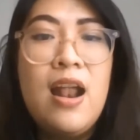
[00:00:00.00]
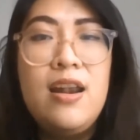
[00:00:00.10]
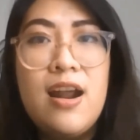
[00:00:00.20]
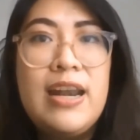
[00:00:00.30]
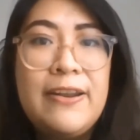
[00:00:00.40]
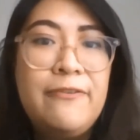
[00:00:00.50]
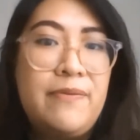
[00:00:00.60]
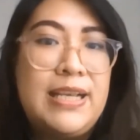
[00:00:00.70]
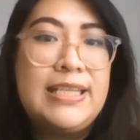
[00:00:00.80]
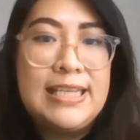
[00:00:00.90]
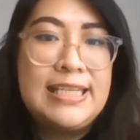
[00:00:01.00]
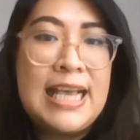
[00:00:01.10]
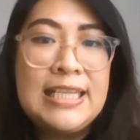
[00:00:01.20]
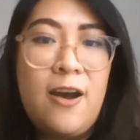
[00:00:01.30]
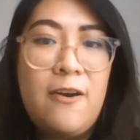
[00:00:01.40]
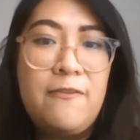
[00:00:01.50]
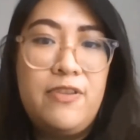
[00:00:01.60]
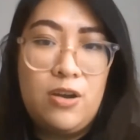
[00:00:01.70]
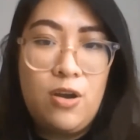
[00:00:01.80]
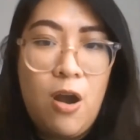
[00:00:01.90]
Learning from the success
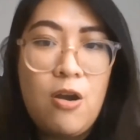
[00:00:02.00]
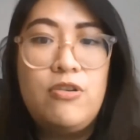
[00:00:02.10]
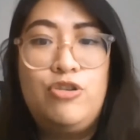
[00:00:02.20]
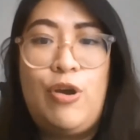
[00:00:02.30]
of the Coral